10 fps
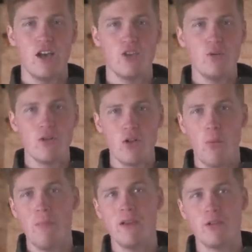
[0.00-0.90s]
you are
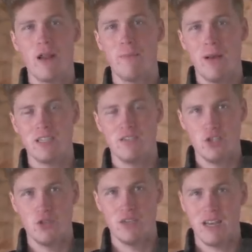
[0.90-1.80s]
not being a good ambassador for
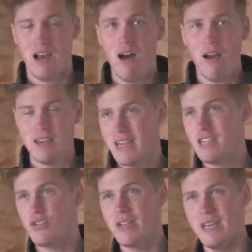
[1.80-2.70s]
shooting and are
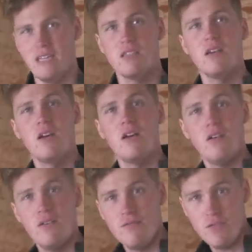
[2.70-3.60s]
endangering its
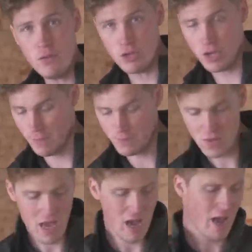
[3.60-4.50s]
future.
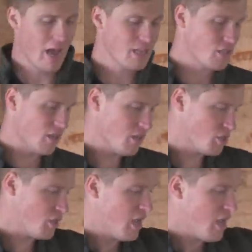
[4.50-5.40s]
As
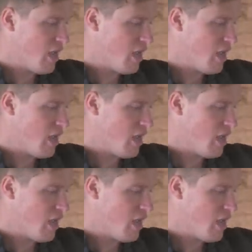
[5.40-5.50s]
such,